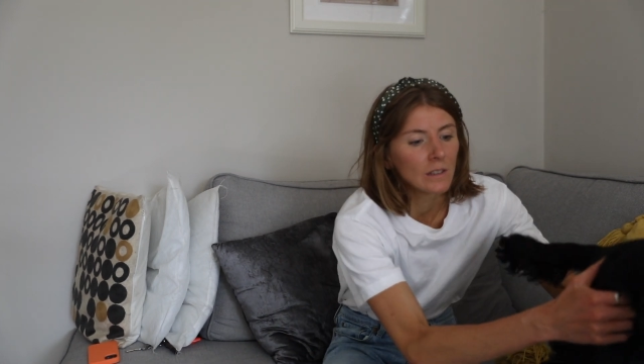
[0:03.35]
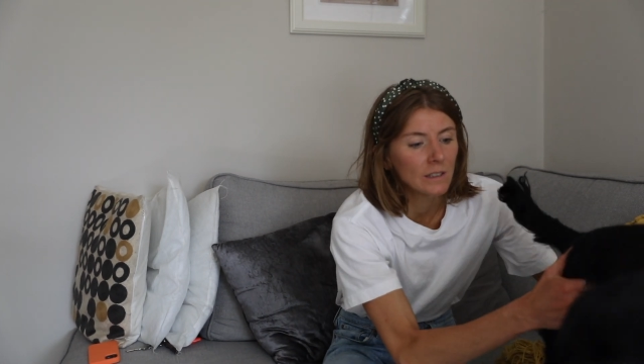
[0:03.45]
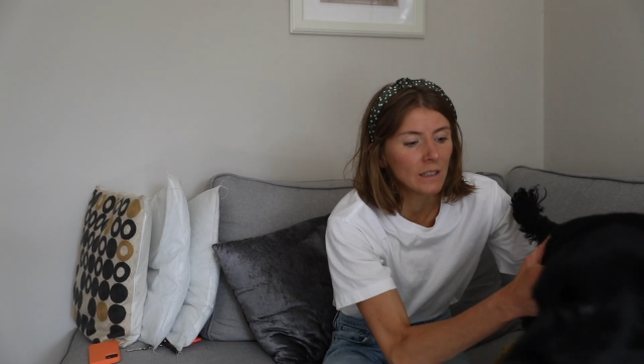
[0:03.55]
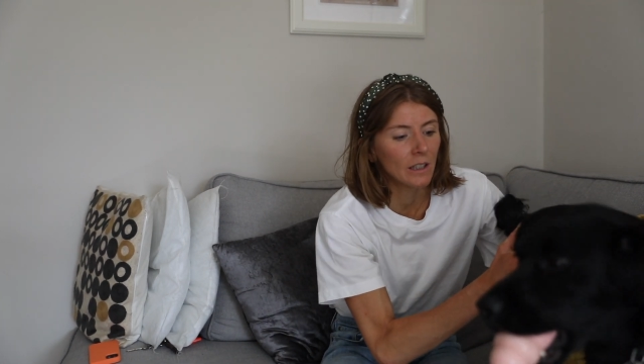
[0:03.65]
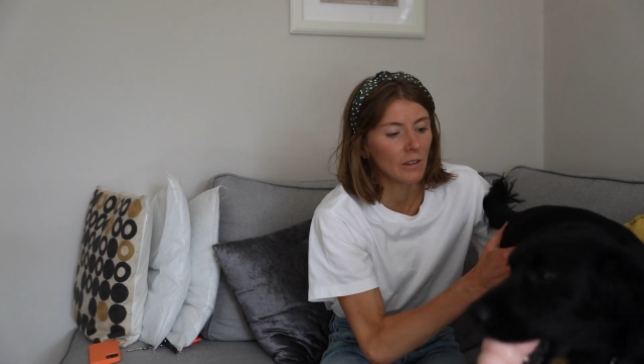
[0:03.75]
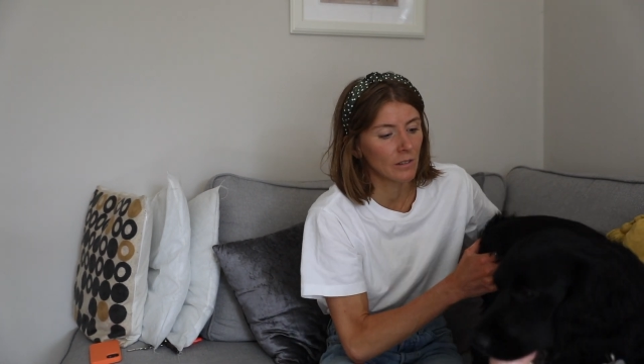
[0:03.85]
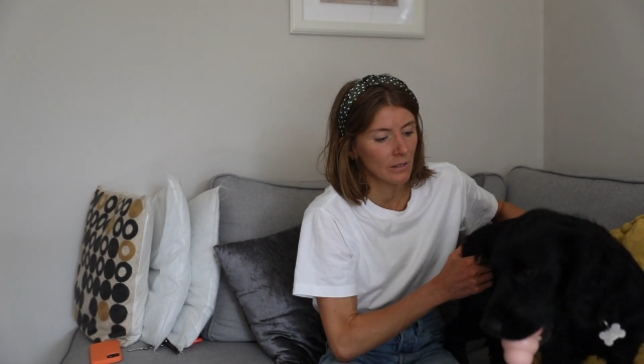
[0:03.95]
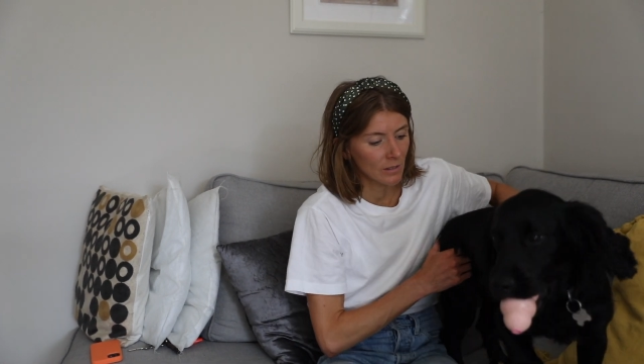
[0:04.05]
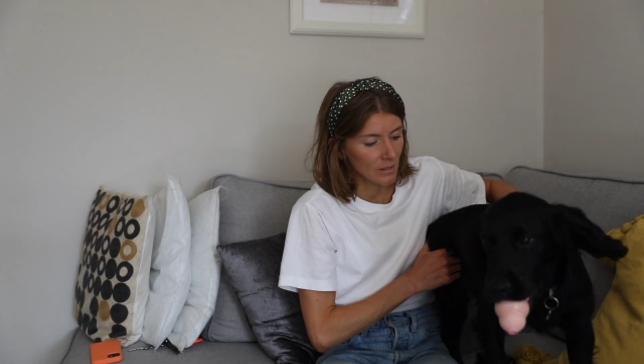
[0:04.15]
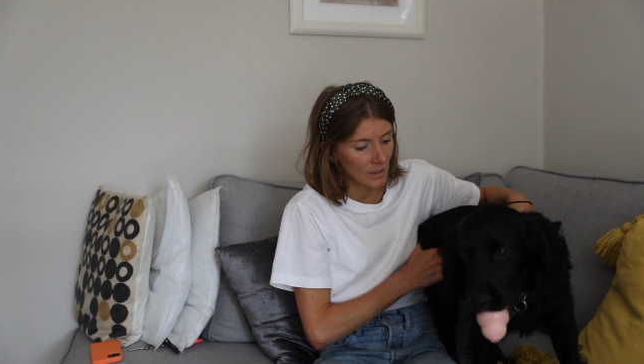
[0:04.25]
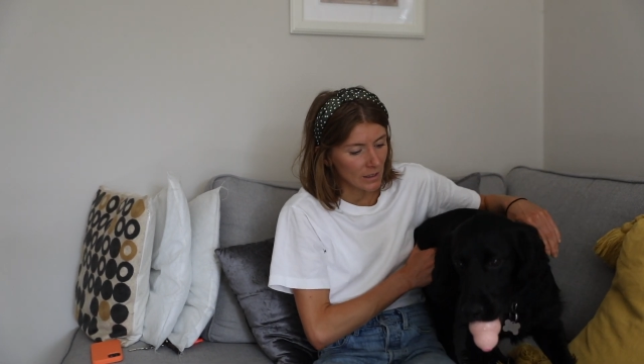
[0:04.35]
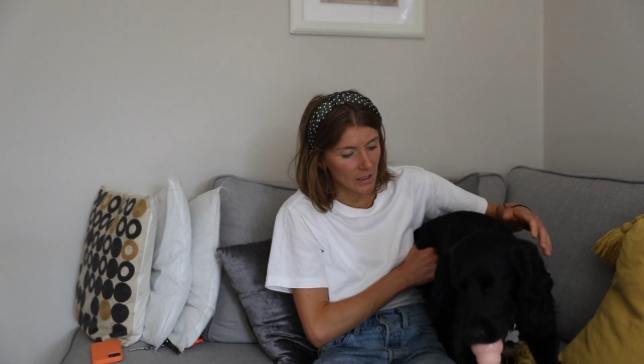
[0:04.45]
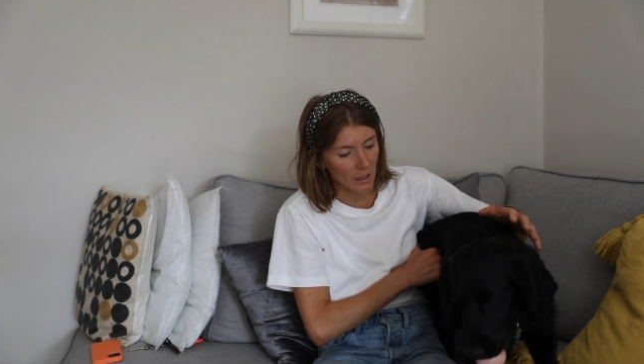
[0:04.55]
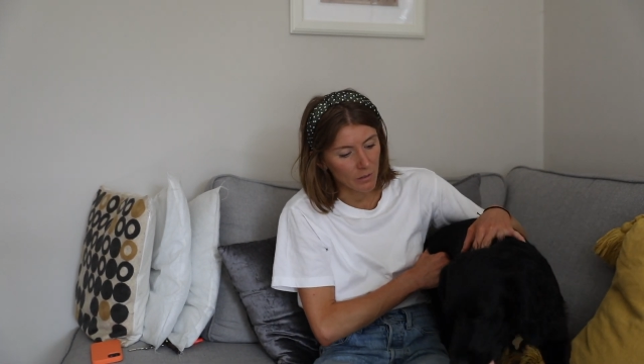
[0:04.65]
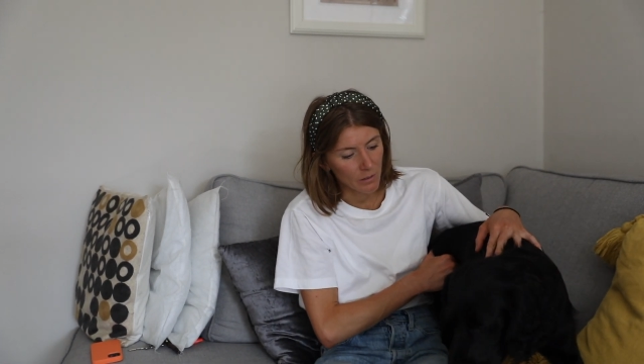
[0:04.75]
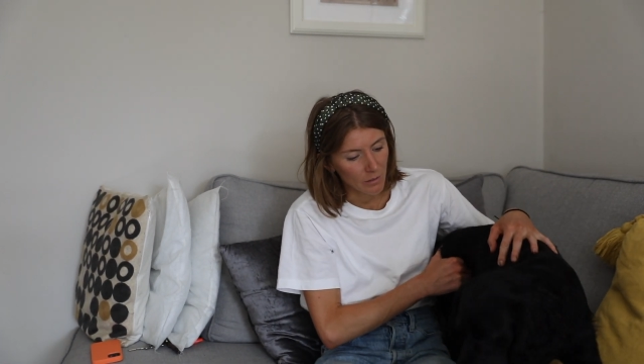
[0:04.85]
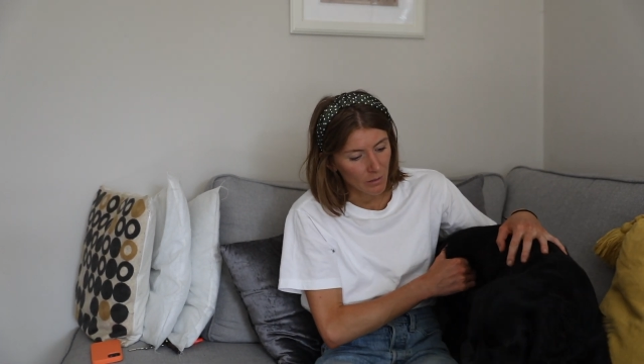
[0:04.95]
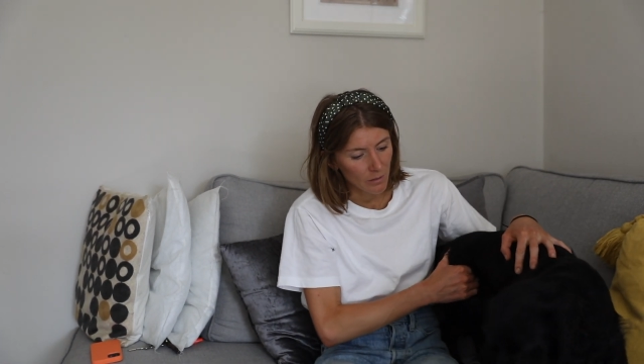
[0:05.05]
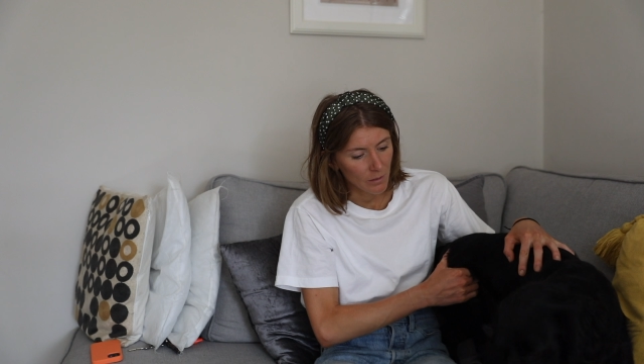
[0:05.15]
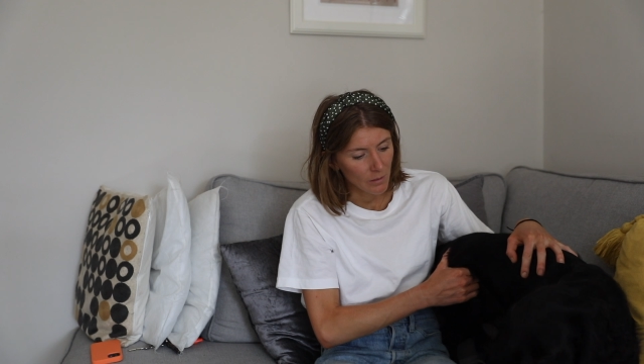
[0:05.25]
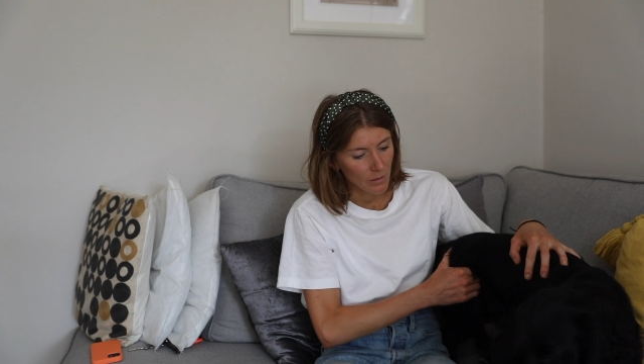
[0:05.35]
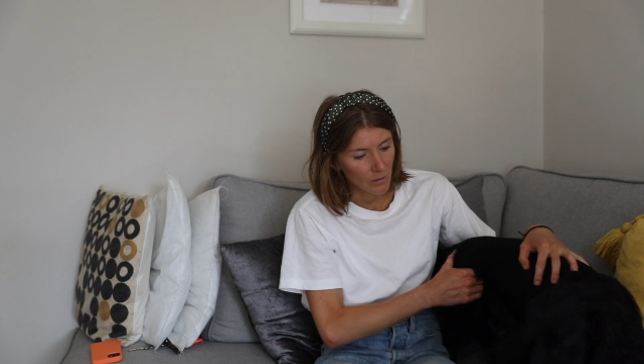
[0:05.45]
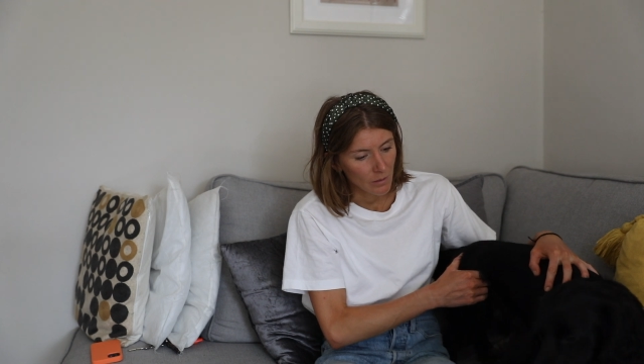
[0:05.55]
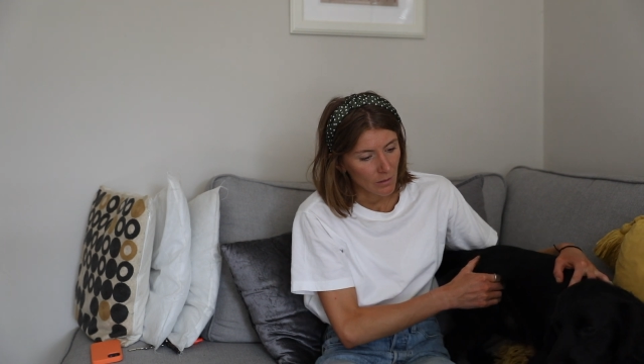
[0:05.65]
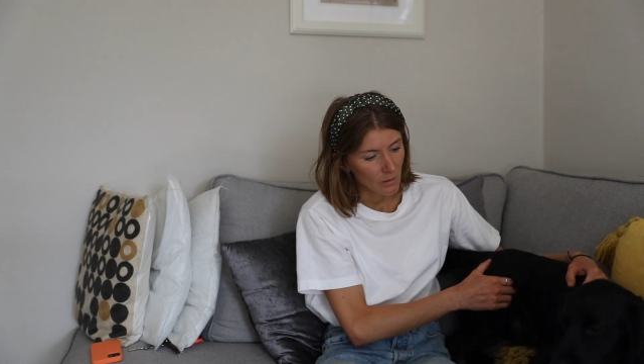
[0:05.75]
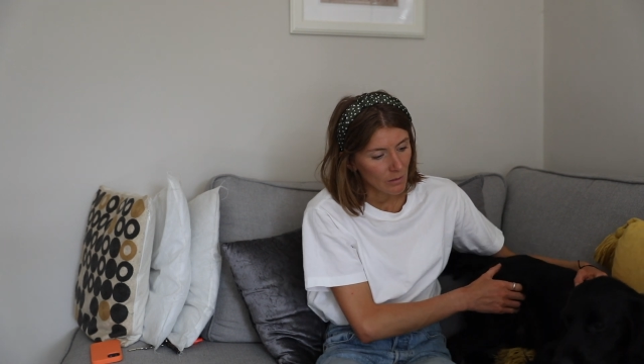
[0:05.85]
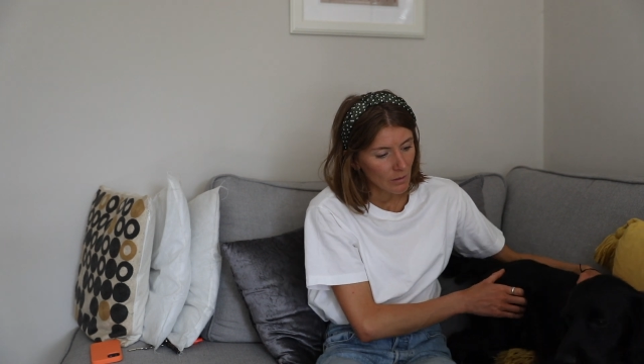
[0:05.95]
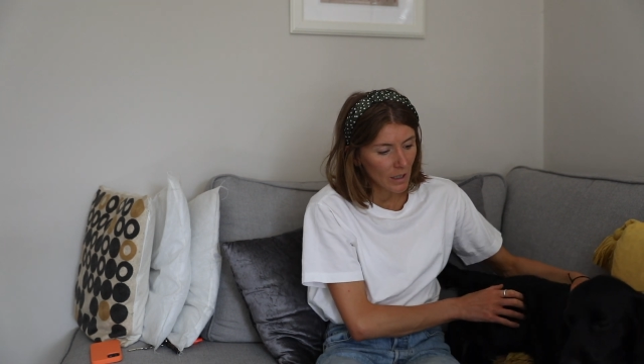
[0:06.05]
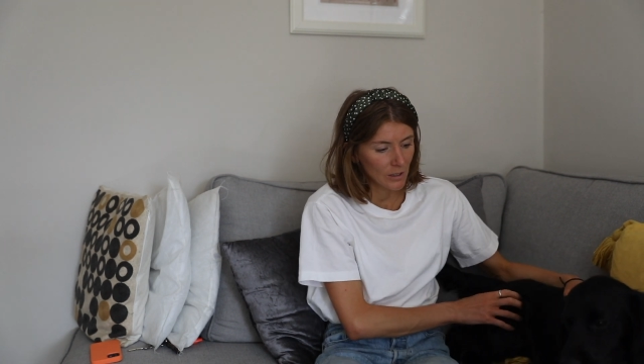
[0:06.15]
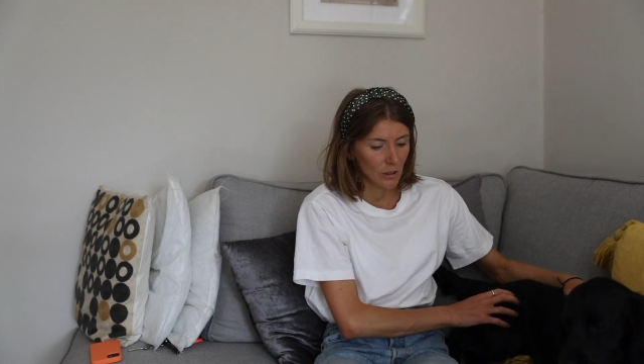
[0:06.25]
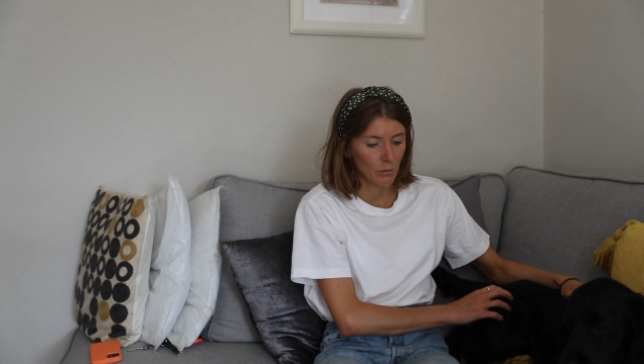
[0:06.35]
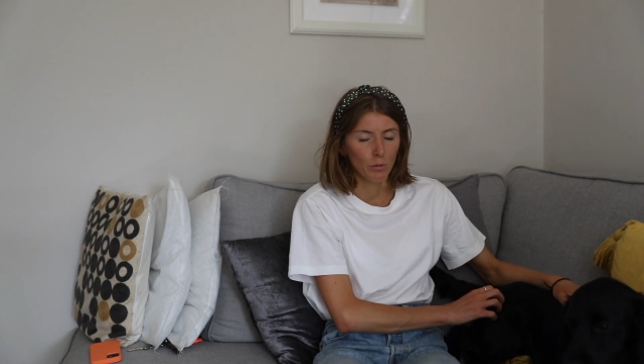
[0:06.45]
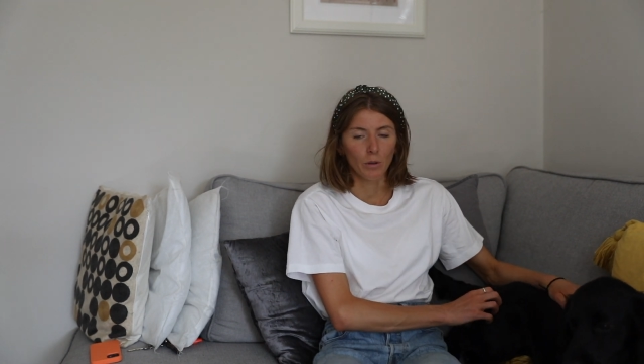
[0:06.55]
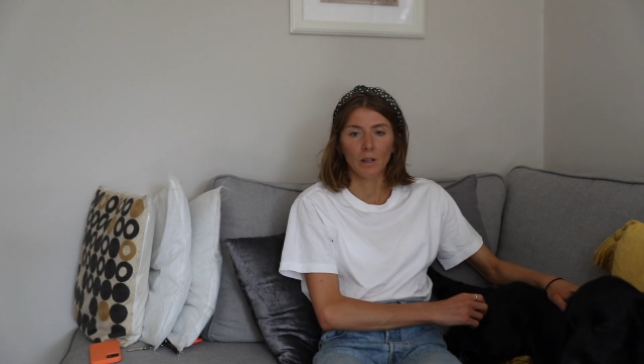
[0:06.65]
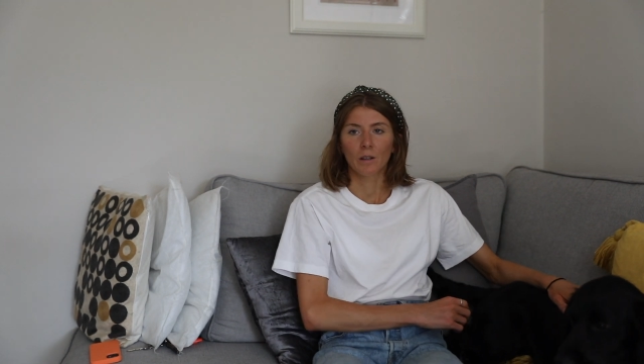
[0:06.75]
Sit down. Sit down. That's a good boy.